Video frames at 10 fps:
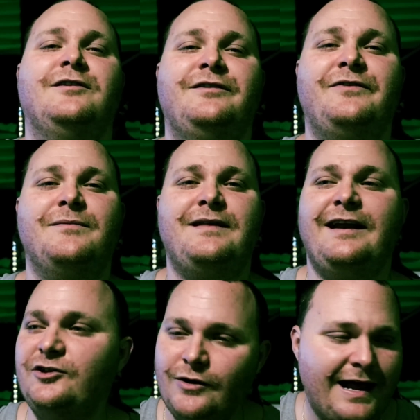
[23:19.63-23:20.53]
You feel me? They
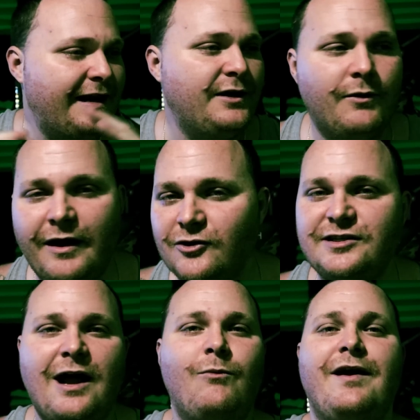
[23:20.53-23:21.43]
didn't do that anywhere
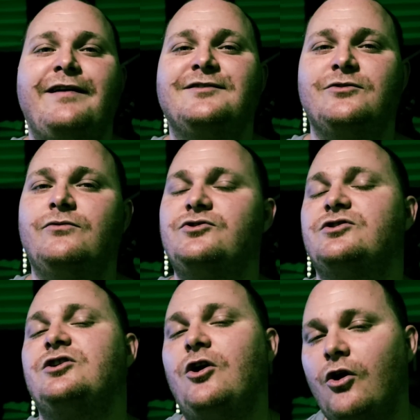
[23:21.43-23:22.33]
else I went. So it was
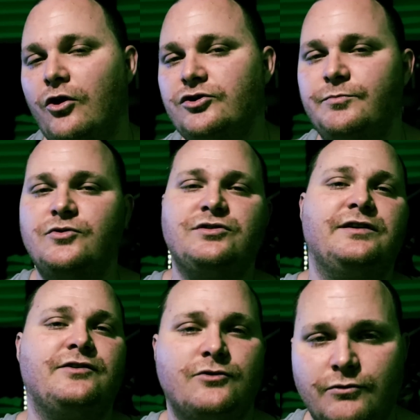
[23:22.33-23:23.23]
just the guards abusing
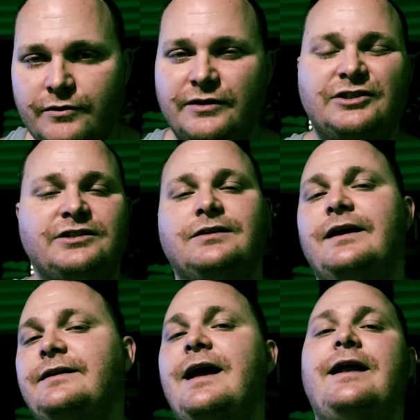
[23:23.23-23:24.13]
their authority and shit
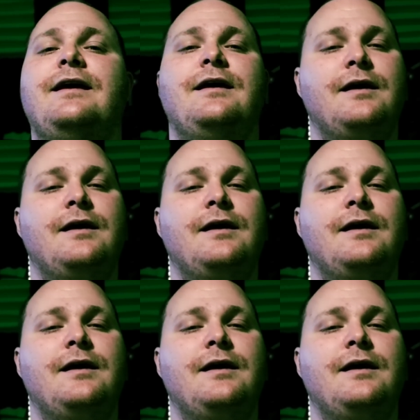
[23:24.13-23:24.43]
like that.